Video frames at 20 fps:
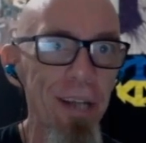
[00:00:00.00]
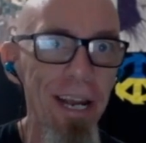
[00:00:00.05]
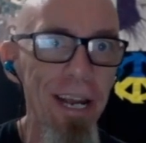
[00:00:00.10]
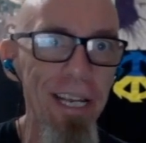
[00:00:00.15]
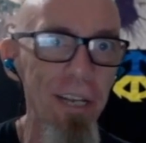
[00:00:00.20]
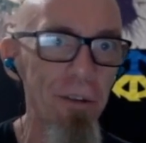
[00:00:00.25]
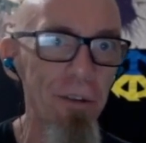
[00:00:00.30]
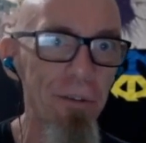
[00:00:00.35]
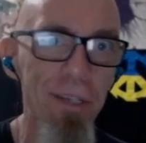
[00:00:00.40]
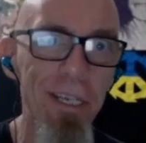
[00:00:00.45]
I
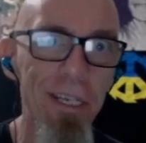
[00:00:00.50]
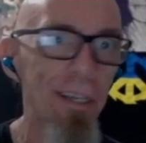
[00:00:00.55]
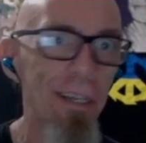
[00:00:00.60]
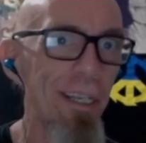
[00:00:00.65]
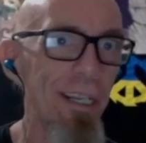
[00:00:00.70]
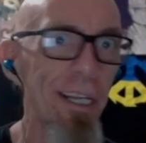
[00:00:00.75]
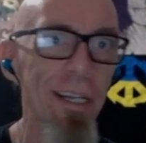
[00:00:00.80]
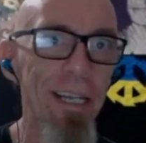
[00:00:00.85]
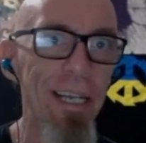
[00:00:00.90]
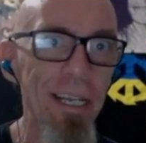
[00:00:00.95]
use
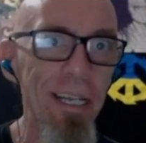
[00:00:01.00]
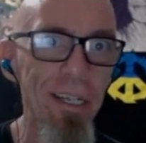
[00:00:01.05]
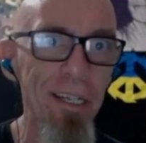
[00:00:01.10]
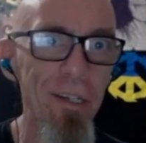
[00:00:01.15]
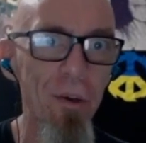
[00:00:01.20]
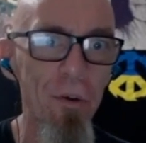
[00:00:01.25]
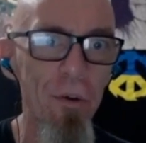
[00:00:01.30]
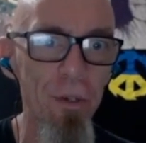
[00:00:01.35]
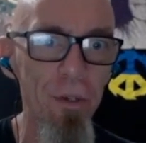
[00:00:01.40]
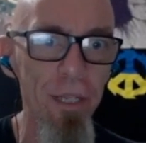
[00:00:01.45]
gazillions
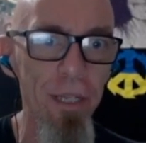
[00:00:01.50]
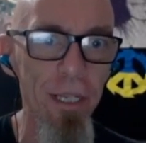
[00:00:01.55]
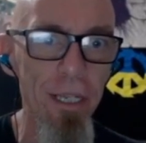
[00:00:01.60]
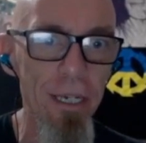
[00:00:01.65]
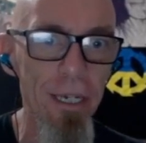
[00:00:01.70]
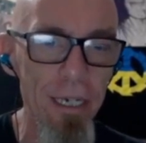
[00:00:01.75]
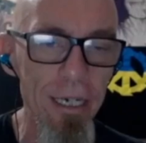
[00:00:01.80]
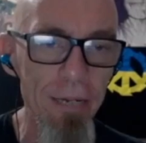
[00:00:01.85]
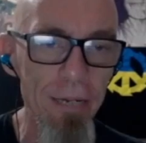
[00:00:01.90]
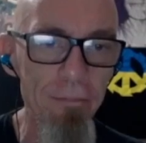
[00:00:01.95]
all the
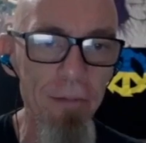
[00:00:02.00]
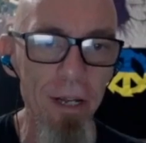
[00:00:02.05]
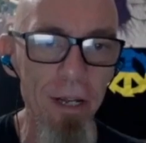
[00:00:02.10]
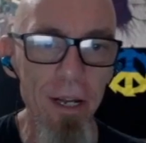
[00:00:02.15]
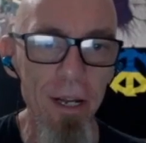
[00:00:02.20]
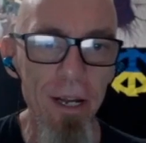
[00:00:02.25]
time.